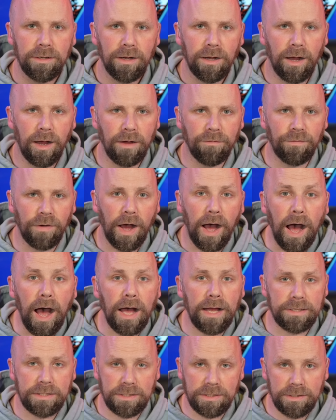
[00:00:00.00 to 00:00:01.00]
of
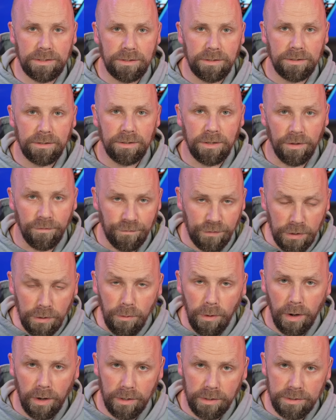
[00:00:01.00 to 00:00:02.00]
us, the
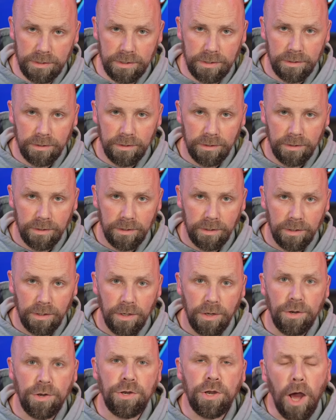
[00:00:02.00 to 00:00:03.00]
viewers,
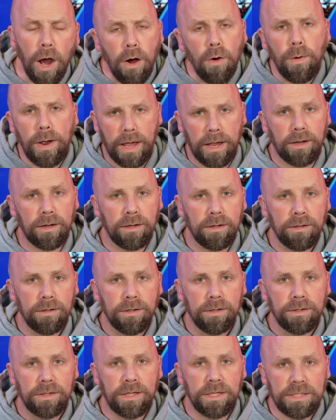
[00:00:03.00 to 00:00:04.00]
knowing
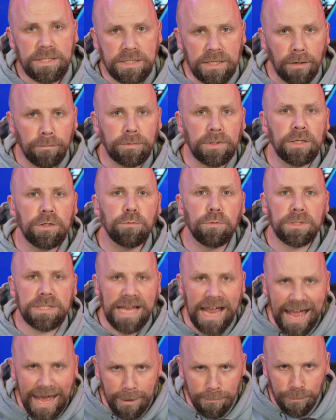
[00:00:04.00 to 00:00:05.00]
that something was
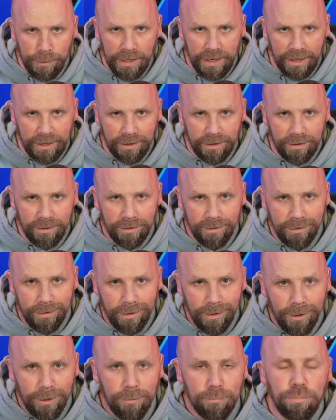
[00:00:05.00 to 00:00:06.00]
happening
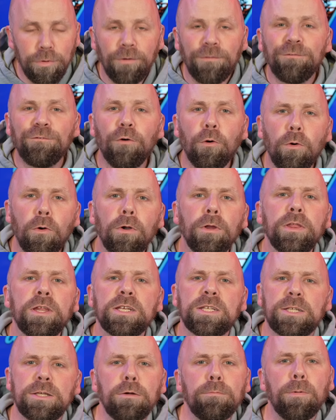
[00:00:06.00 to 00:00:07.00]
before the
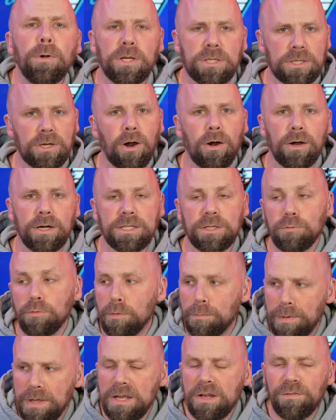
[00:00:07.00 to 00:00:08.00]
superstars that were
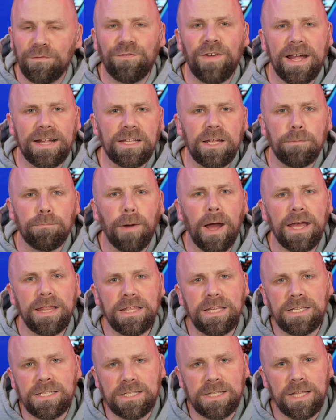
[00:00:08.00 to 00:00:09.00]
being affected by
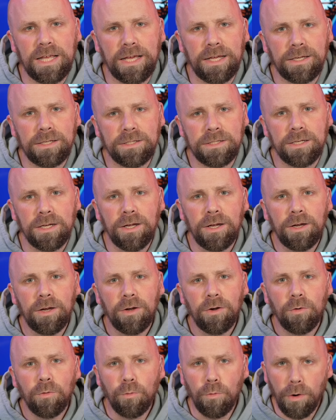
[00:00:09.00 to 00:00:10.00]
these things
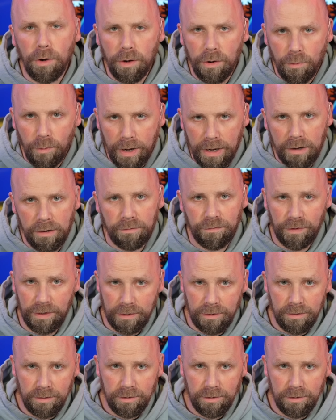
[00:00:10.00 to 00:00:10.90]
were aware of it.